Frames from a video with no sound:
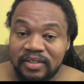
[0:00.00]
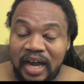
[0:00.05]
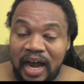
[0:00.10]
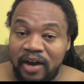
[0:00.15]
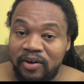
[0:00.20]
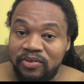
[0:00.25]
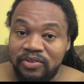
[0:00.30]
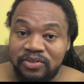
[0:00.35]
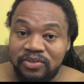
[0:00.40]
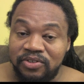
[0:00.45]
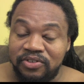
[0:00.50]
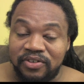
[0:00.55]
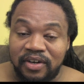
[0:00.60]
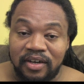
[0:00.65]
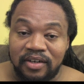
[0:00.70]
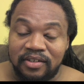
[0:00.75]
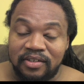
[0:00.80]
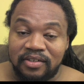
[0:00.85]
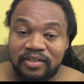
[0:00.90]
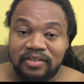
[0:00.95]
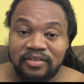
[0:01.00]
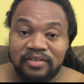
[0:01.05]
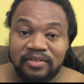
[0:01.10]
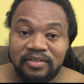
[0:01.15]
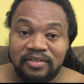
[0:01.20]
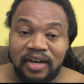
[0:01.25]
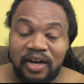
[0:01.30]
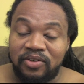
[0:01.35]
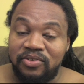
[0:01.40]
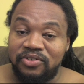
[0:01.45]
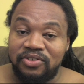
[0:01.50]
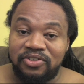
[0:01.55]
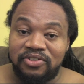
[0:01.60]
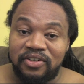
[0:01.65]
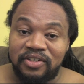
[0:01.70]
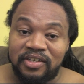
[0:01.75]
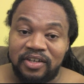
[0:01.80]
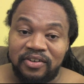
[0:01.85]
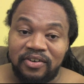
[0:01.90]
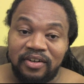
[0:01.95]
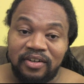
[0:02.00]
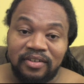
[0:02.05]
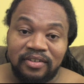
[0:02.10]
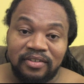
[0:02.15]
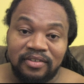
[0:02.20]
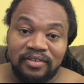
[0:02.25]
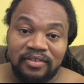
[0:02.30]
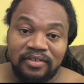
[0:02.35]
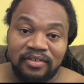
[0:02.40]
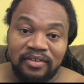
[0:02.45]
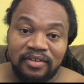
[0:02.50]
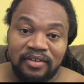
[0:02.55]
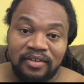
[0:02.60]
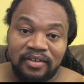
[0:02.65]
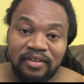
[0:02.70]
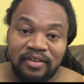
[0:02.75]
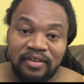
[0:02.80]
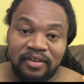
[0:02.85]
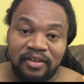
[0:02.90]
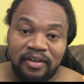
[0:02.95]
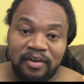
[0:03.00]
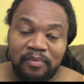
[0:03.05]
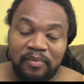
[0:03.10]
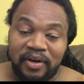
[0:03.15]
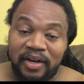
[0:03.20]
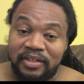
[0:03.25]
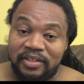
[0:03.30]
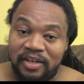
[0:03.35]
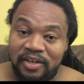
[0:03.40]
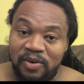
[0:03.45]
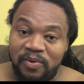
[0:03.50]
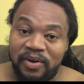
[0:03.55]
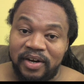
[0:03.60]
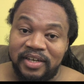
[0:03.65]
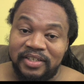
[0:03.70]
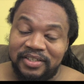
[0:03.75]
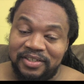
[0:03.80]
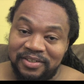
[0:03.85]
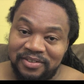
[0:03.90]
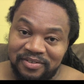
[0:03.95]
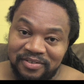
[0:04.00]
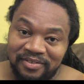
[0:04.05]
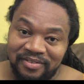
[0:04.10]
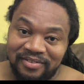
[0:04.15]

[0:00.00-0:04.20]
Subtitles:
I don't do drugs. I don't do drugs at all. But I'll tell you what I do.